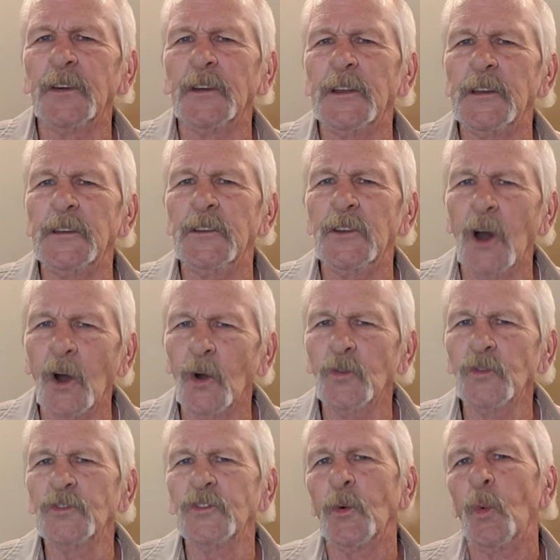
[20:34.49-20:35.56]
that he
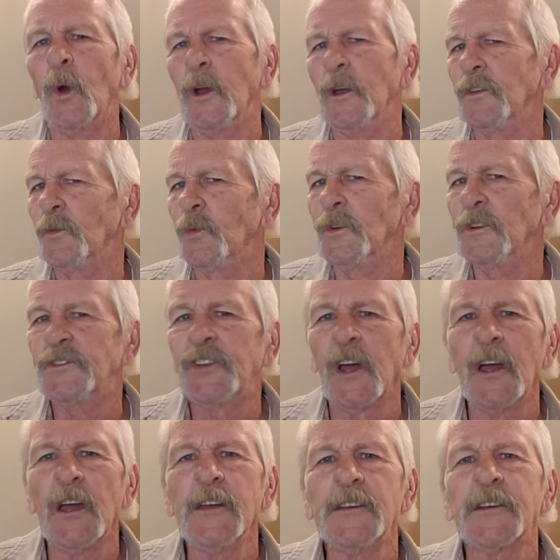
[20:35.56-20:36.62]
knows the way that we
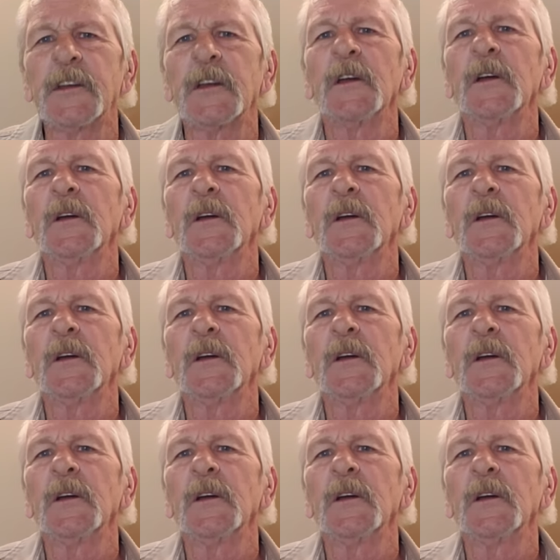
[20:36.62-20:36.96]
take,